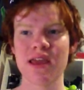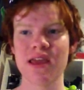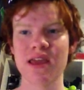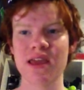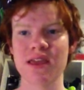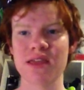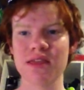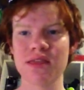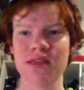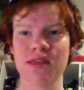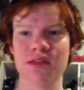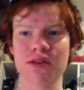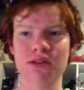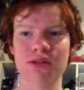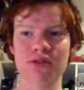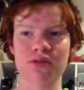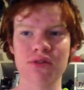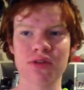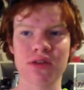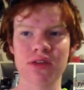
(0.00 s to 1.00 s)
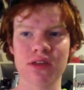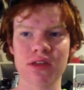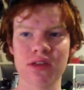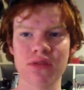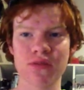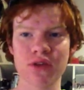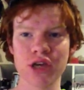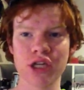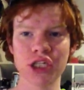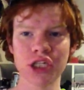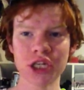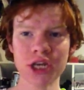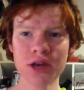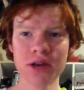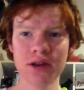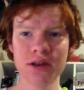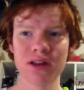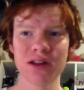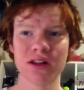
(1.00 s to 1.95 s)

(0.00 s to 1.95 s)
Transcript: In the 360 version,